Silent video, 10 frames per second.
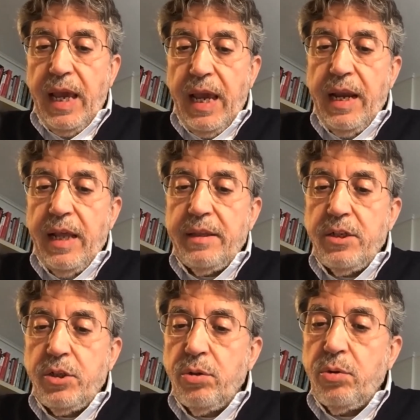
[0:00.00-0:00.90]
In
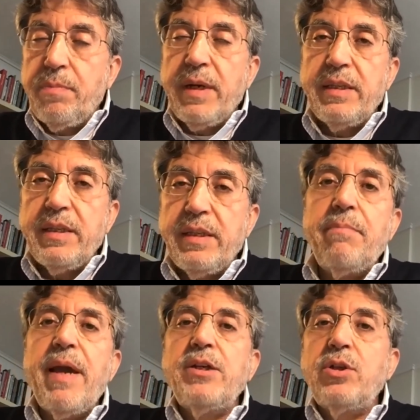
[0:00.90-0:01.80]
addition to
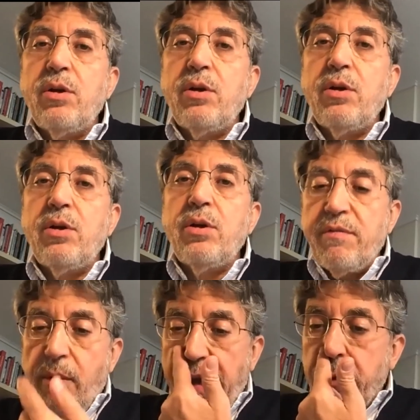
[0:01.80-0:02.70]
participation of
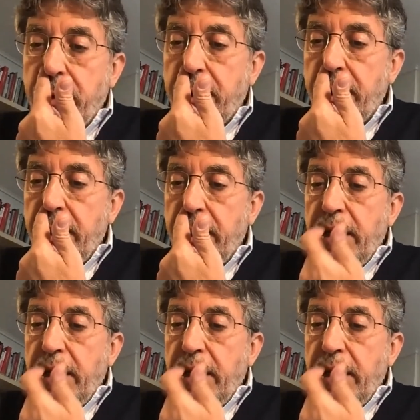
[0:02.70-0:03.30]
our rector